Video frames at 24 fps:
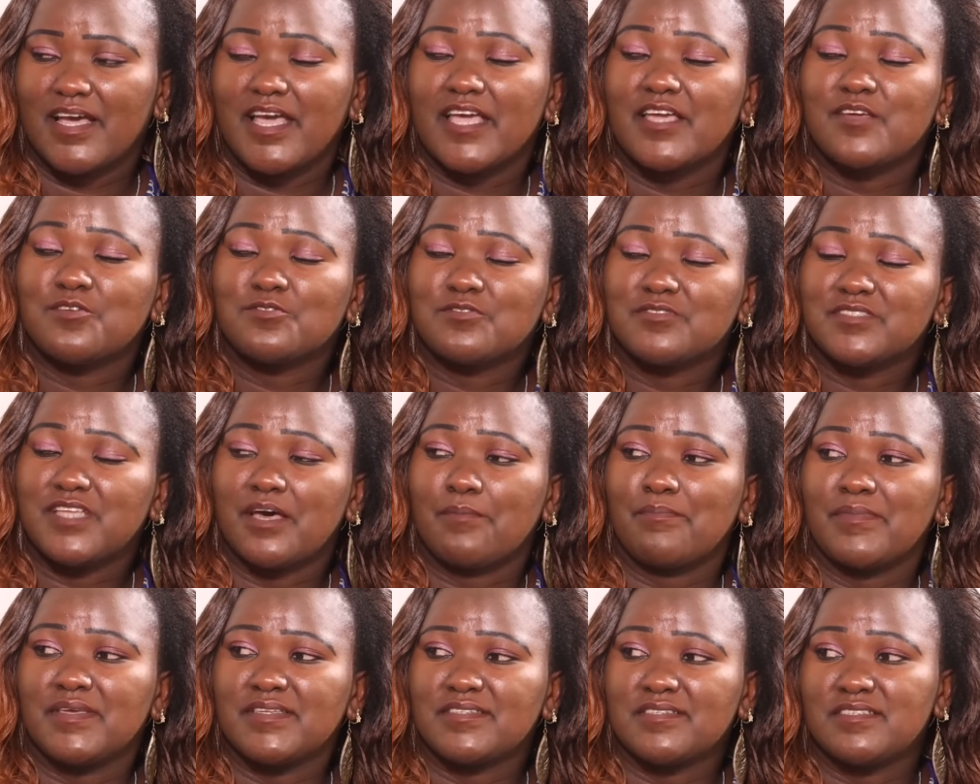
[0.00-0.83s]
I
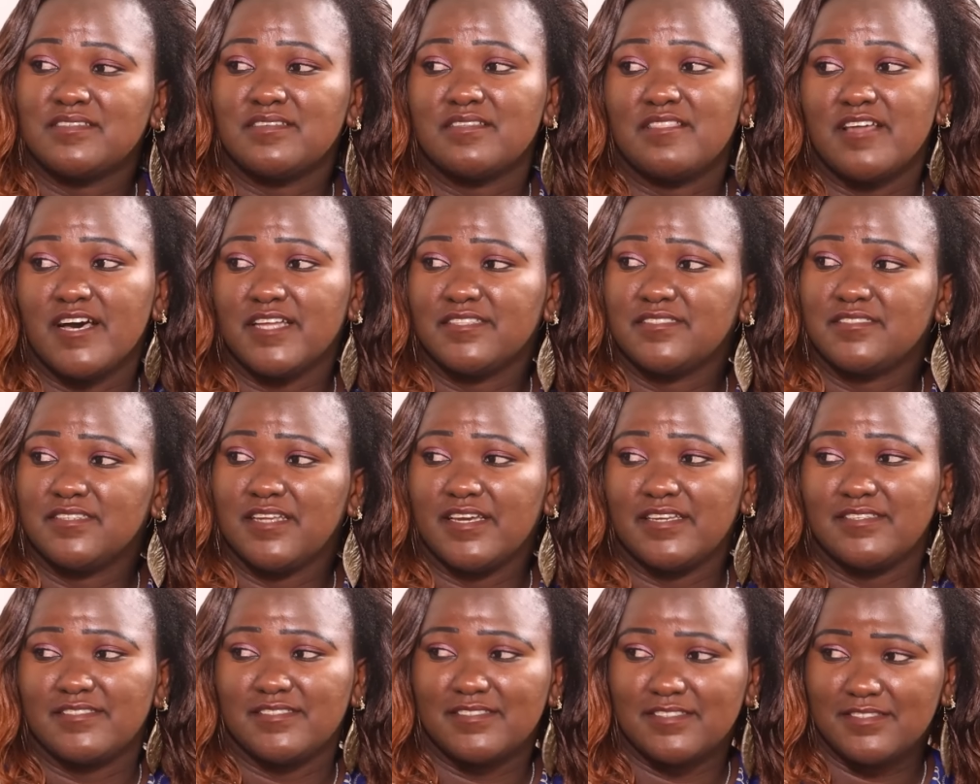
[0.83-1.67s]
wrote a message that
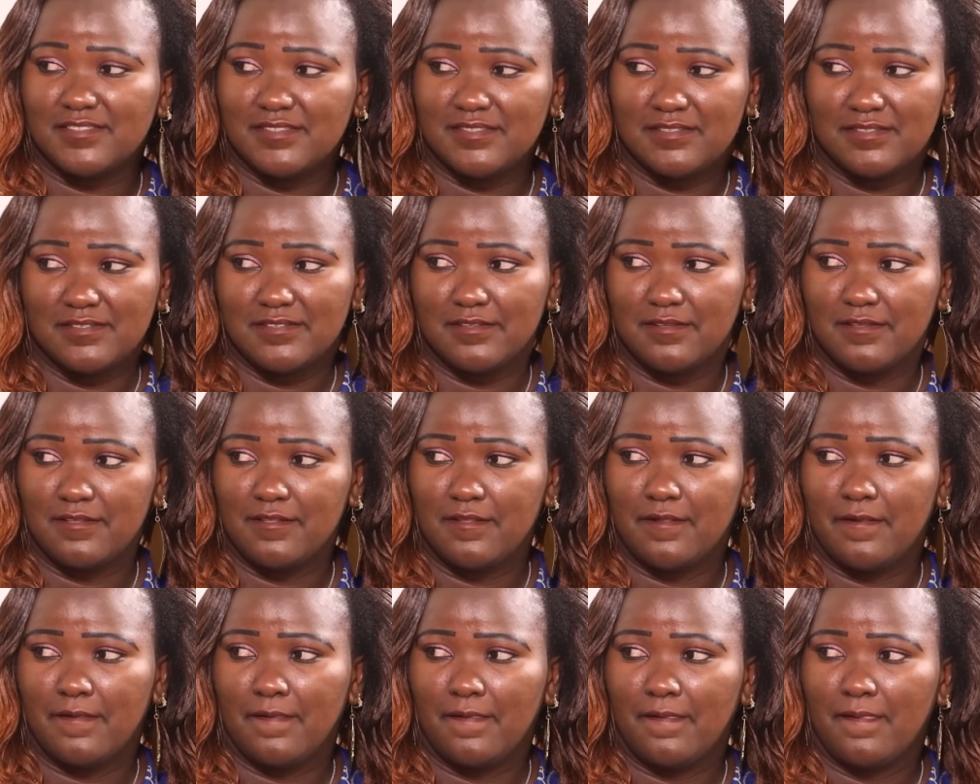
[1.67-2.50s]
night.
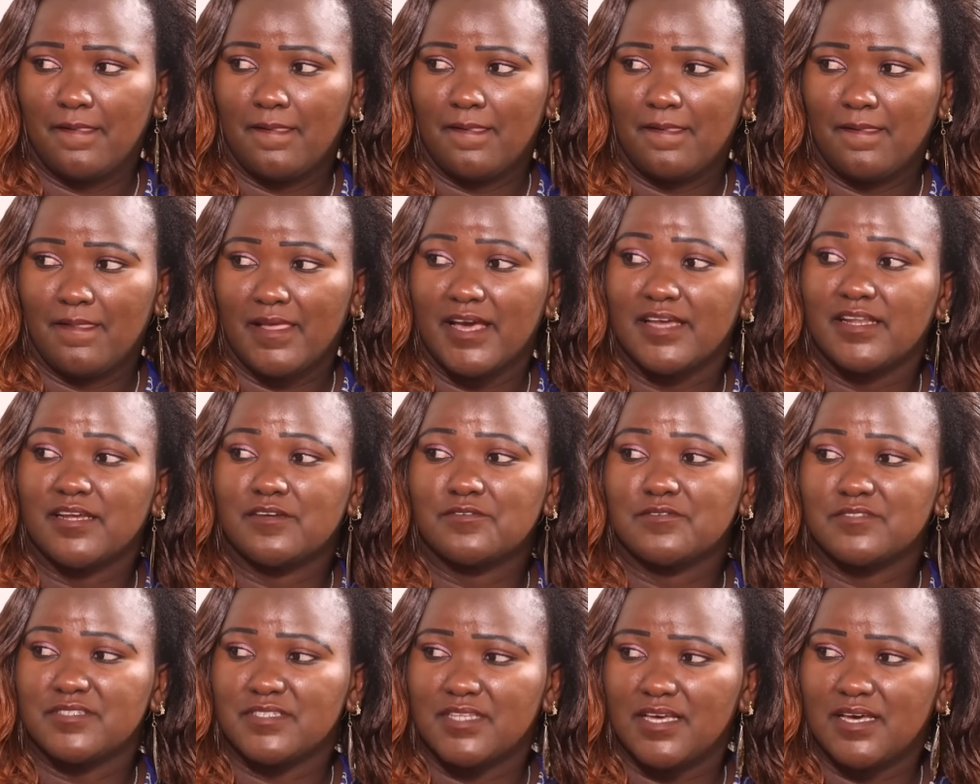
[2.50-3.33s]

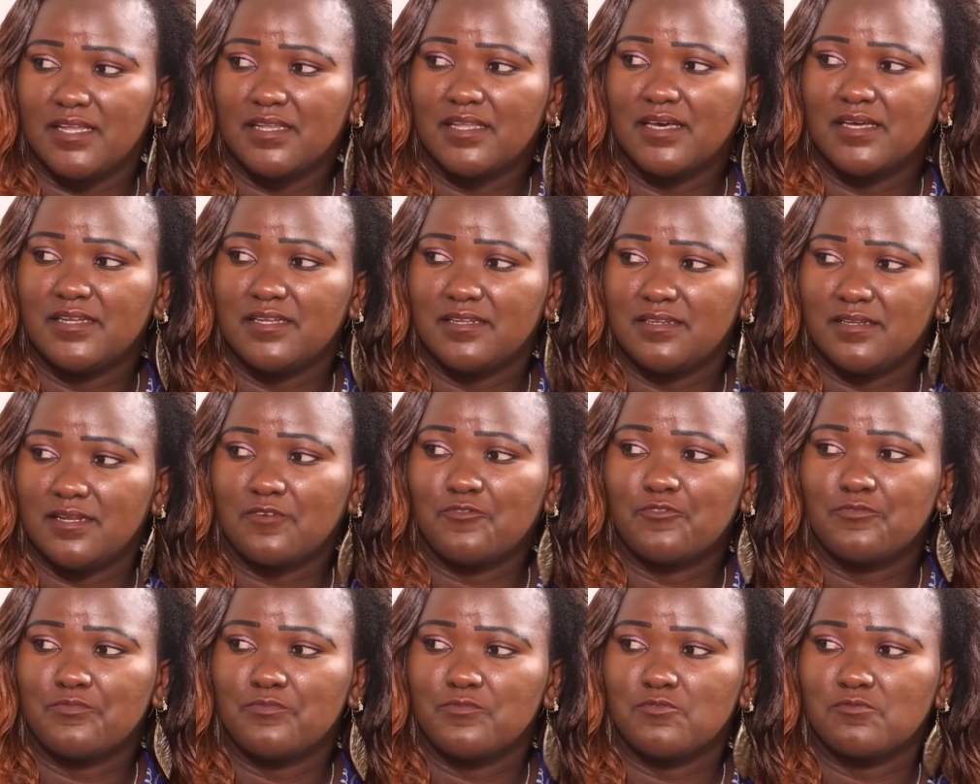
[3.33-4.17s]
Around saa nane
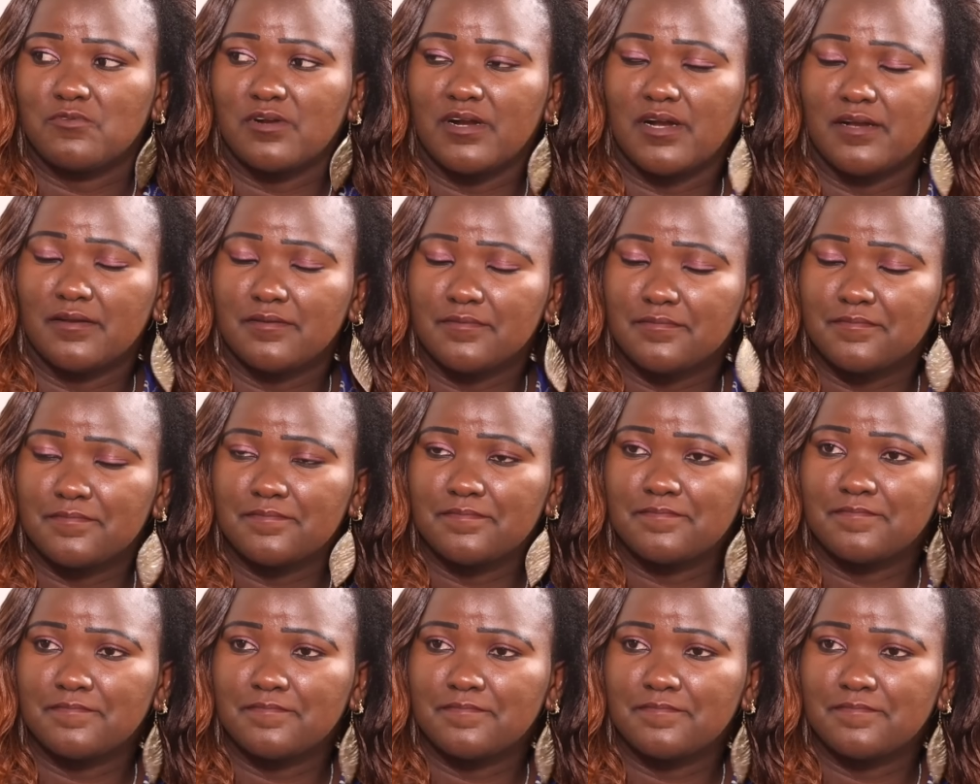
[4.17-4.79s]
nakumbuka.